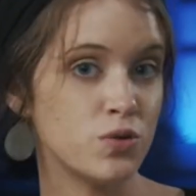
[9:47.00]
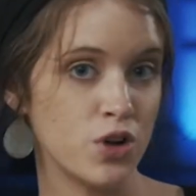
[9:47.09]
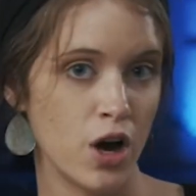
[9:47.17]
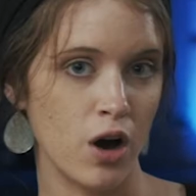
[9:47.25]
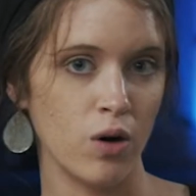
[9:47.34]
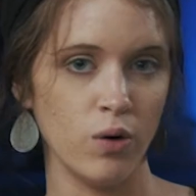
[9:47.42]

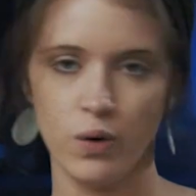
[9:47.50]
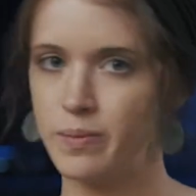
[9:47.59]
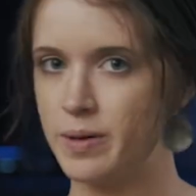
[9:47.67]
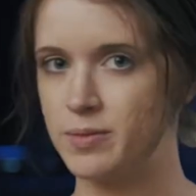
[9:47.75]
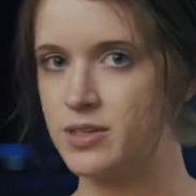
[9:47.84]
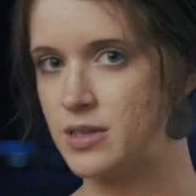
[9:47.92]
know, or
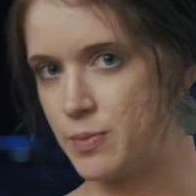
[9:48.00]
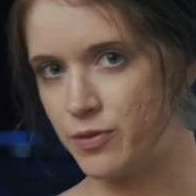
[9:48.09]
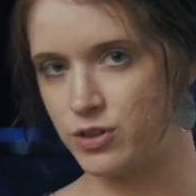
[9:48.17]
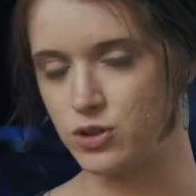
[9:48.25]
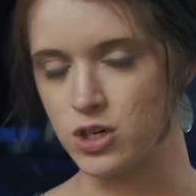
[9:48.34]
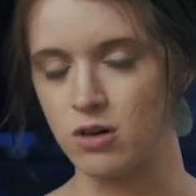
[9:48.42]
maybe some
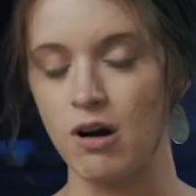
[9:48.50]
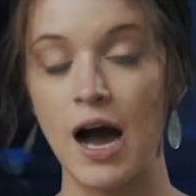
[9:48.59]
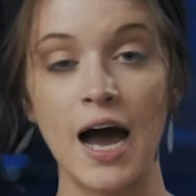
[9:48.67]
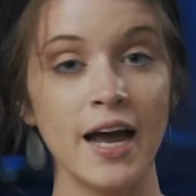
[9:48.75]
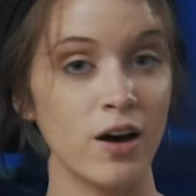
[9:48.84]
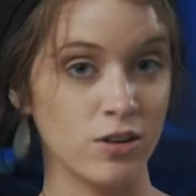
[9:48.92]
of you don't,
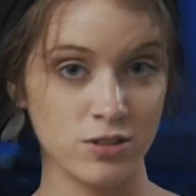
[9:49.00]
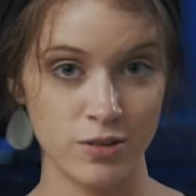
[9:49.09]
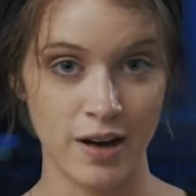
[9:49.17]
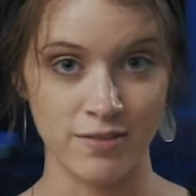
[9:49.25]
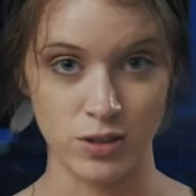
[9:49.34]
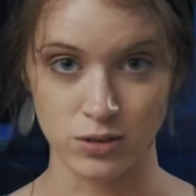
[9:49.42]
I also
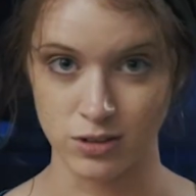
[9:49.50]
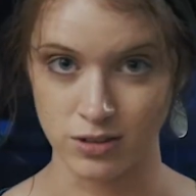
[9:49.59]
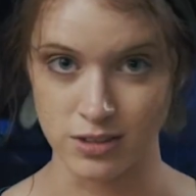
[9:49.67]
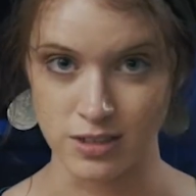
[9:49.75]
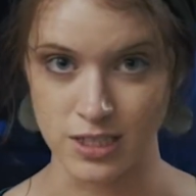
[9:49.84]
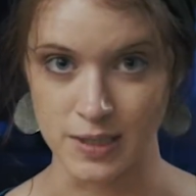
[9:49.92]
have an older
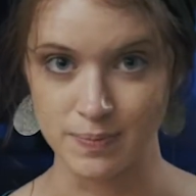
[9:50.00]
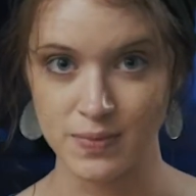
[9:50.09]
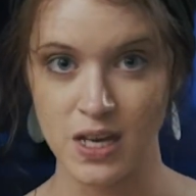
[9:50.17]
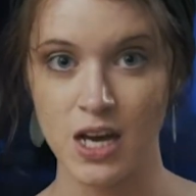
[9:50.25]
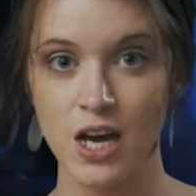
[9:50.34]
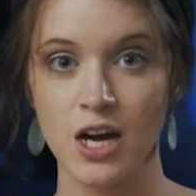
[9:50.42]
sister.
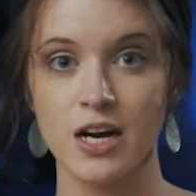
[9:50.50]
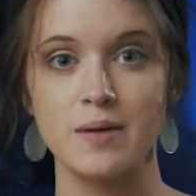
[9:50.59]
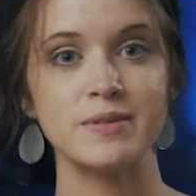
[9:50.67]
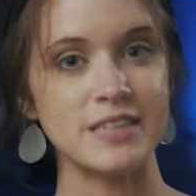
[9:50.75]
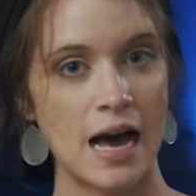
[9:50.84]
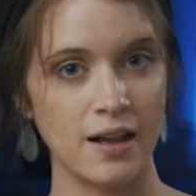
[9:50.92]
Her
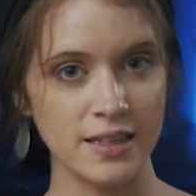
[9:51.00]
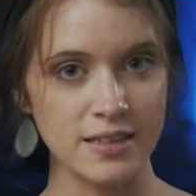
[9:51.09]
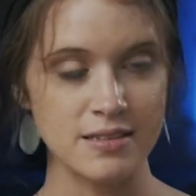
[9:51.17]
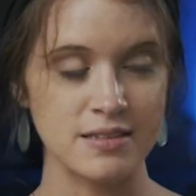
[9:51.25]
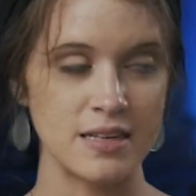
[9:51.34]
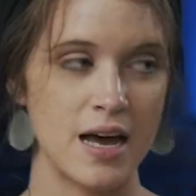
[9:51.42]
name is
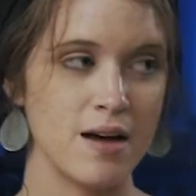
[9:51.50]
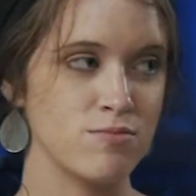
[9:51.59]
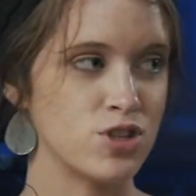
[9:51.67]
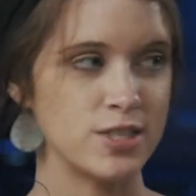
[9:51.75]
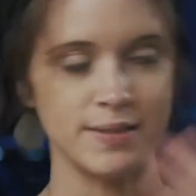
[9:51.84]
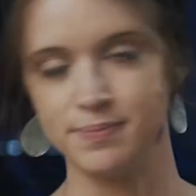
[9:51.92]
Alex.
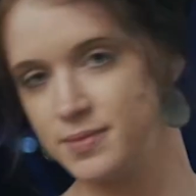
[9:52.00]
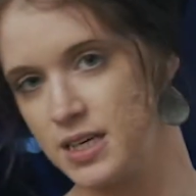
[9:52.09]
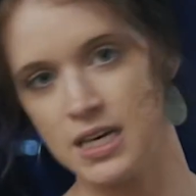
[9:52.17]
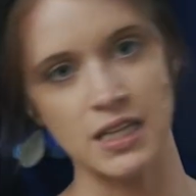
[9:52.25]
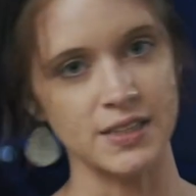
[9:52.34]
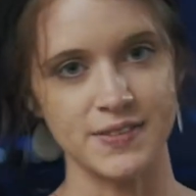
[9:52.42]
She
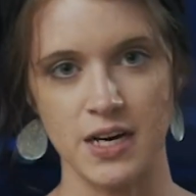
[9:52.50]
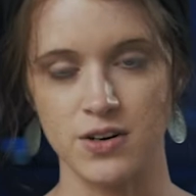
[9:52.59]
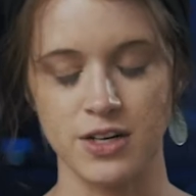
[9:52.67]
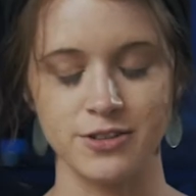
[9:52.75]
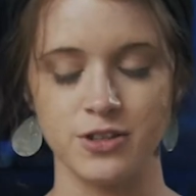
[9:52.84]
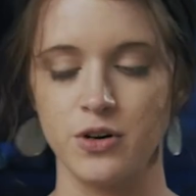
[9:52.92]
lives out in
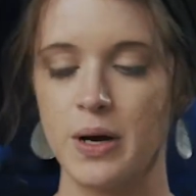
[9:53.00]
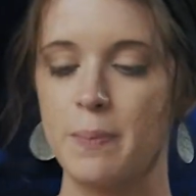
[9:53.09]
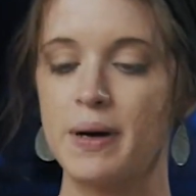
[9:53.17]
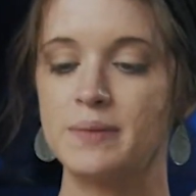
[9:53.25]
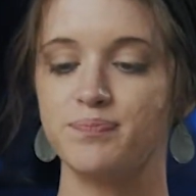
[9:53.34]
Arizona, but